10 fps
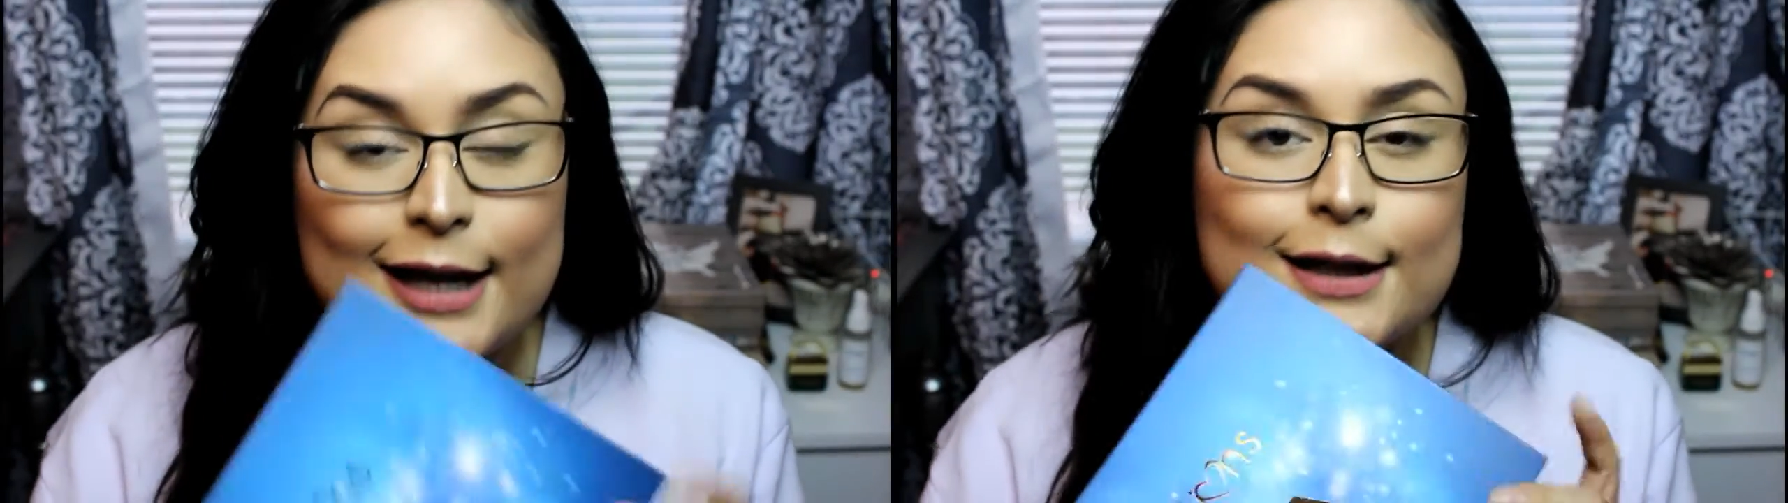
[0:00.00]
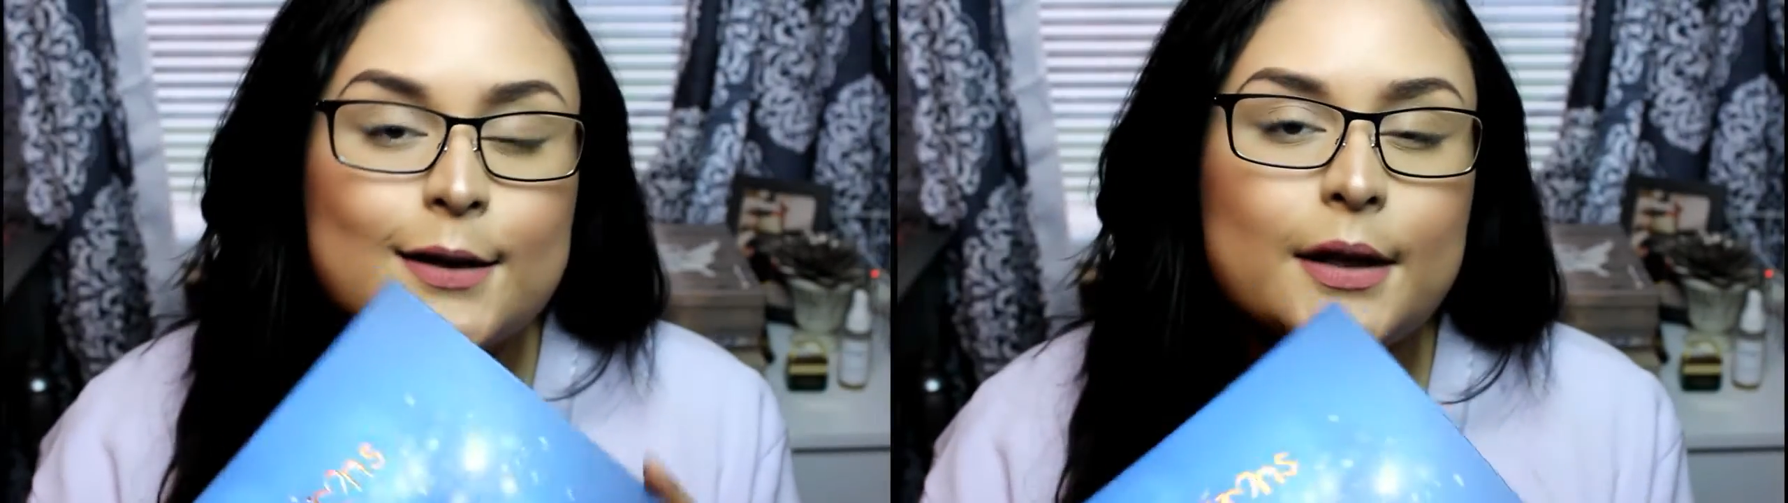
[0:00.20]

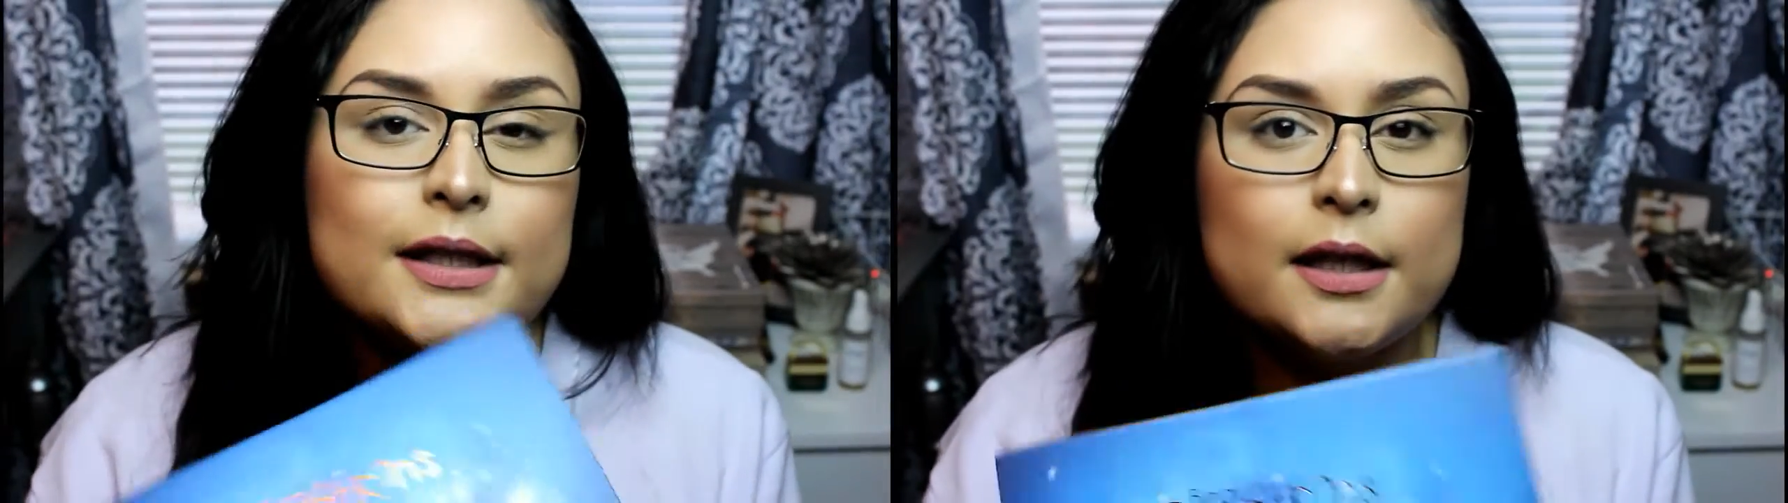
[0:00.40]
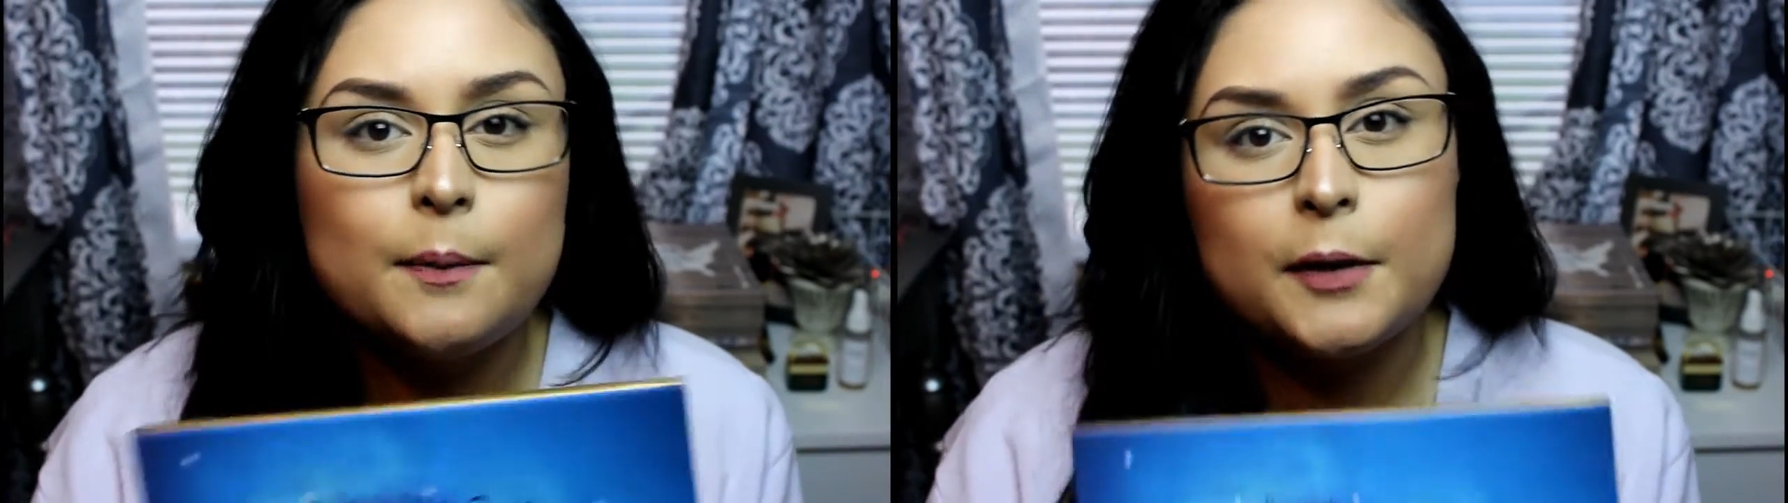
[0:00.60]
So I
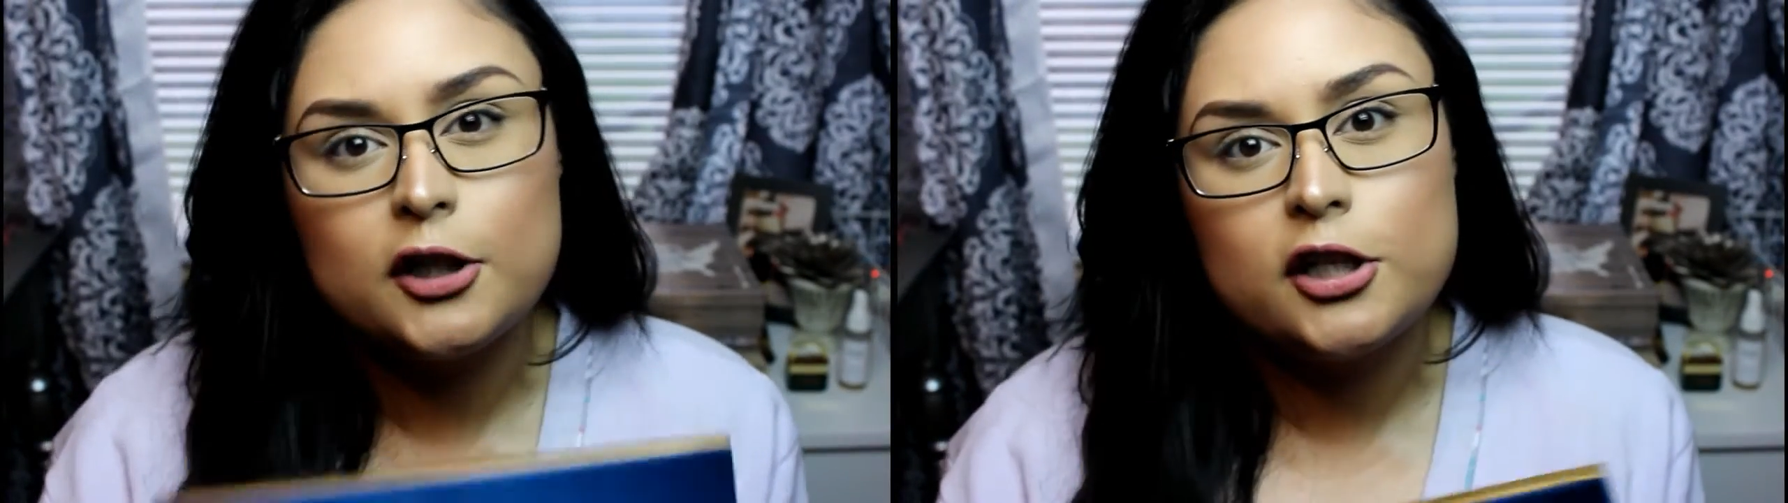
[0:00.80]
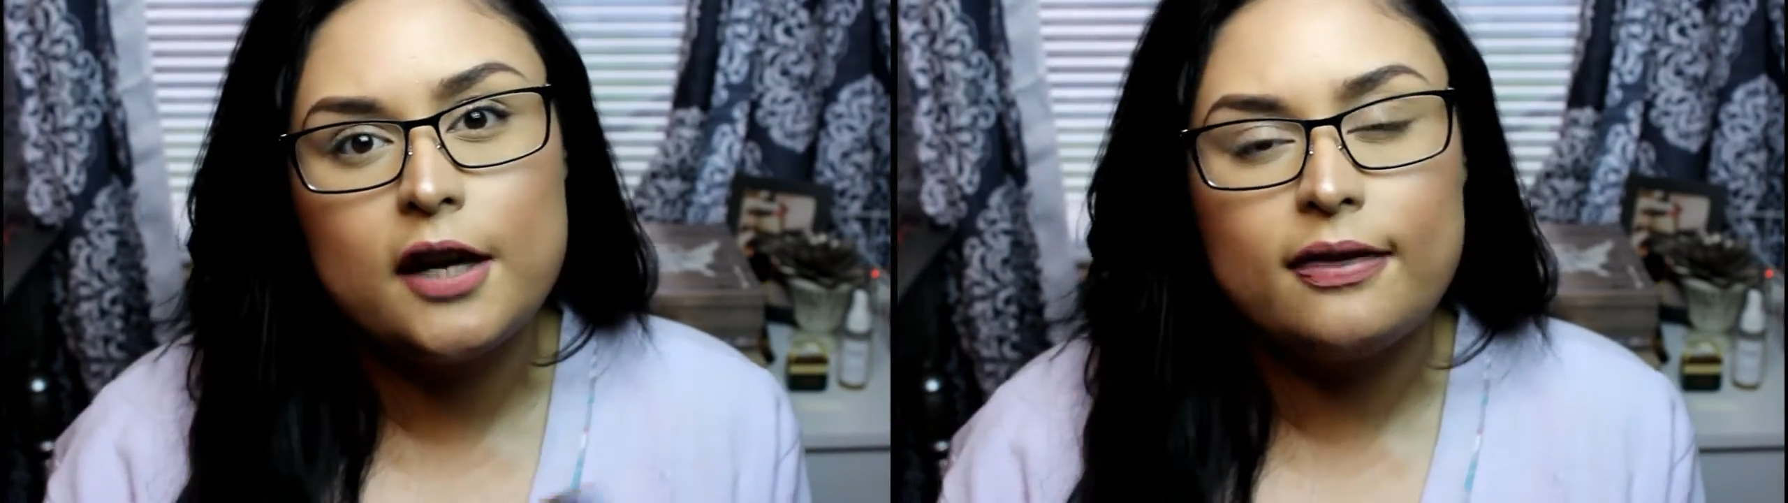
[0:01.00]
did
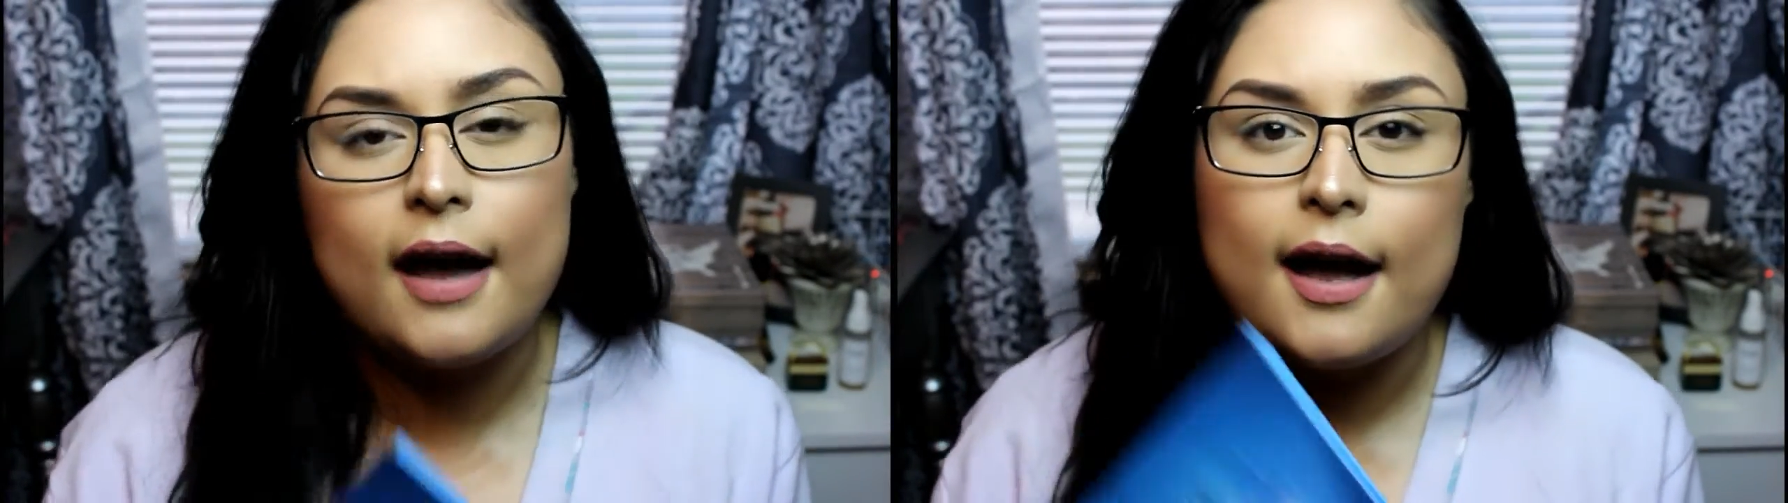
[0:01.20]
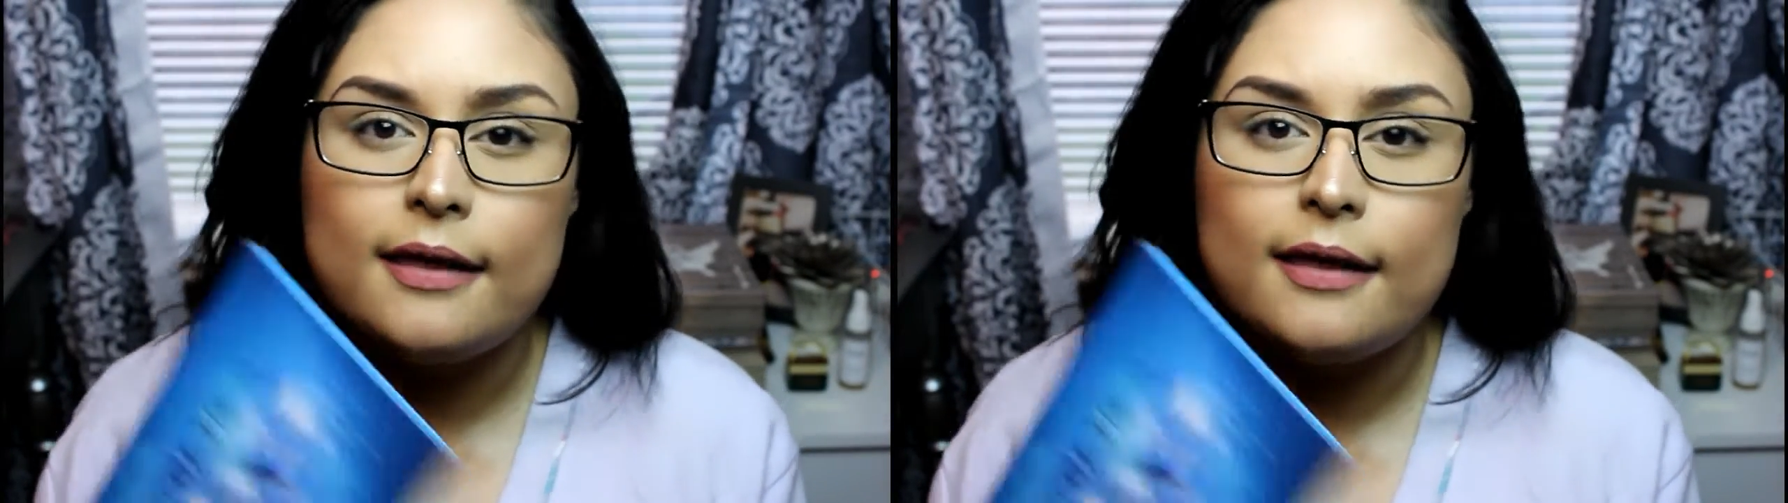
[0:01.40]
appreciate that,